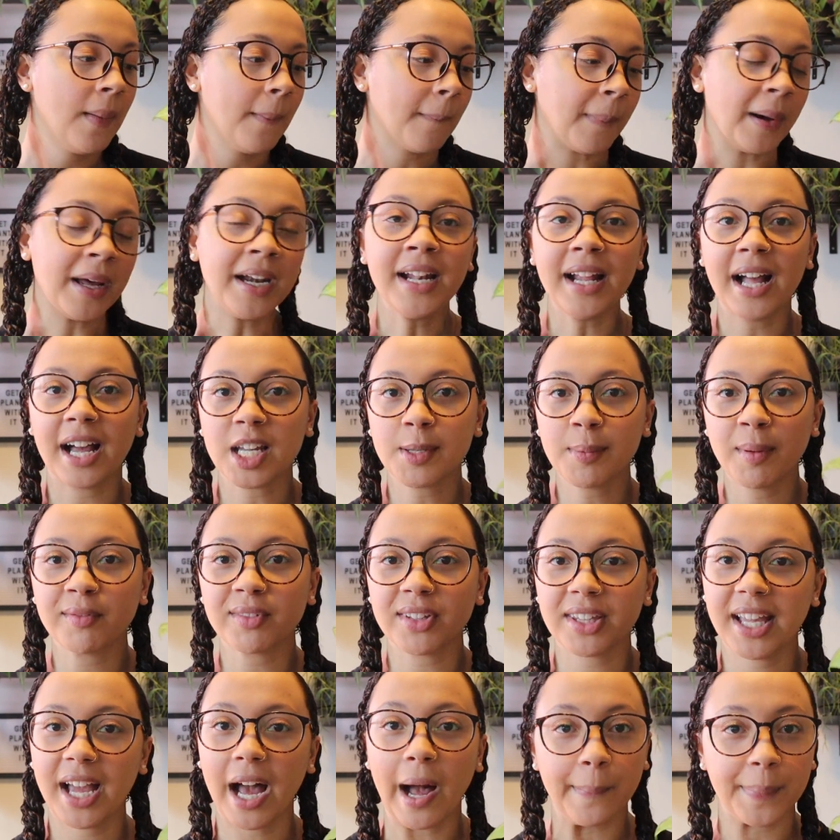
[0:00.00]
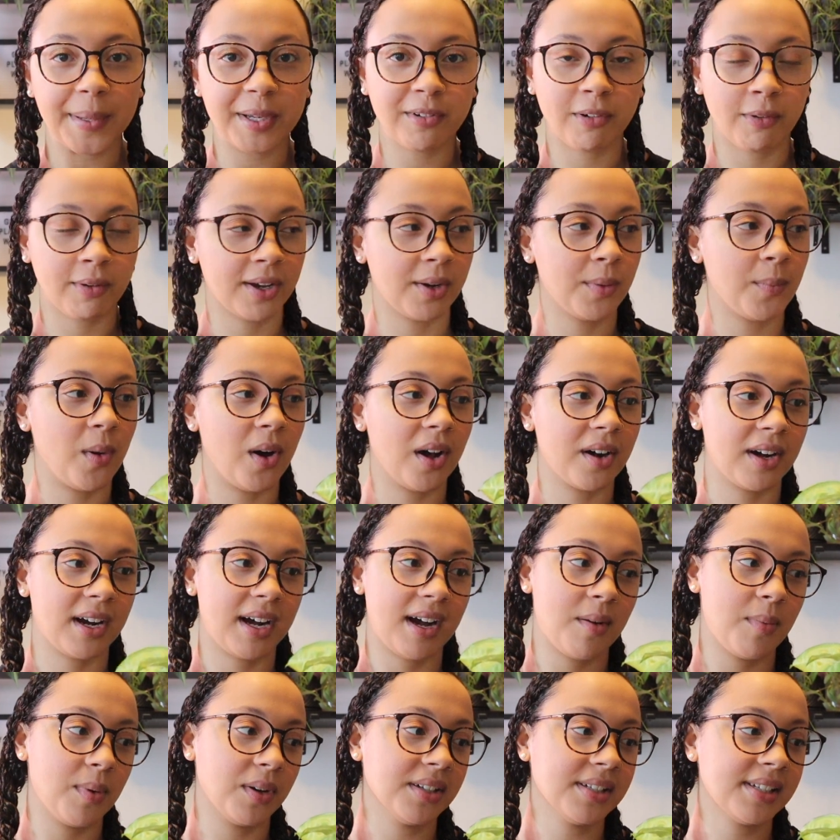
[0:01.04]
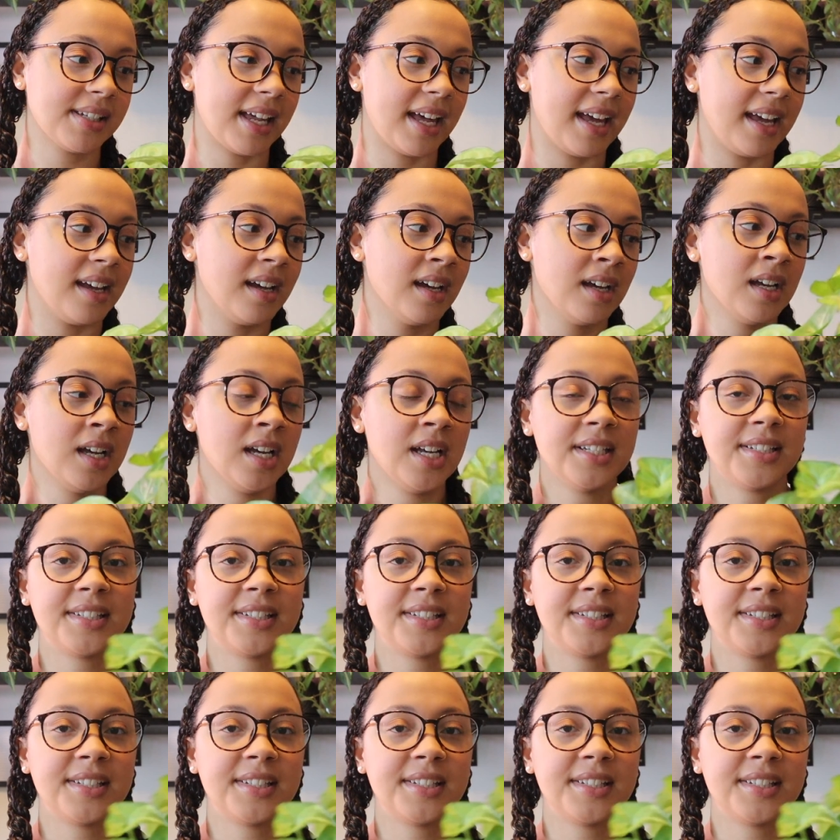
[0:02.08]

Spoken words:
but it has been really happy growing in water, I will say.